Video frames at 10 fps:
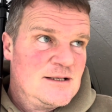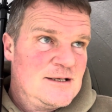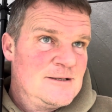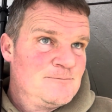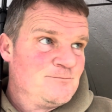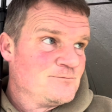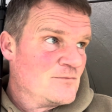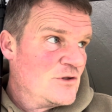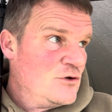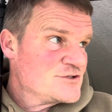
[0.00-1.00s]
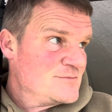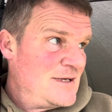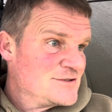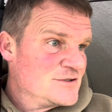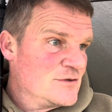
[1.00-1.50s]
Not so
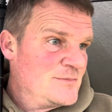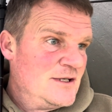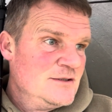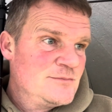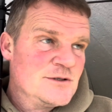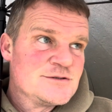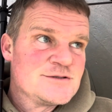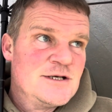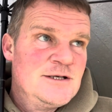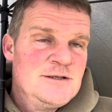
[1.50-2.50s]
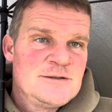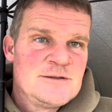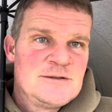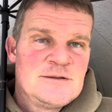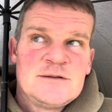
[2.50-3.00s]
much in the bay, but
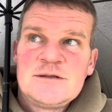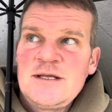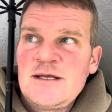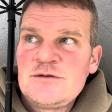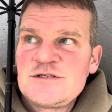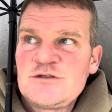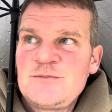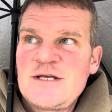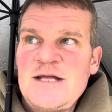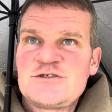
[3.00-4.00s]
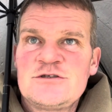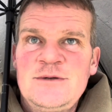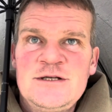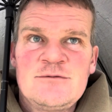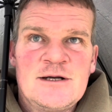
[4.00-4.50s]
yeah, you seem to be catching them
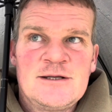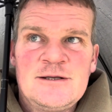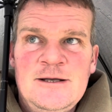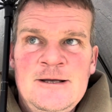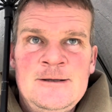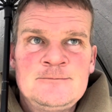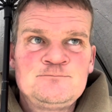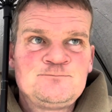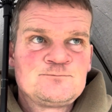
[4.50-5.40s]
anyway. I've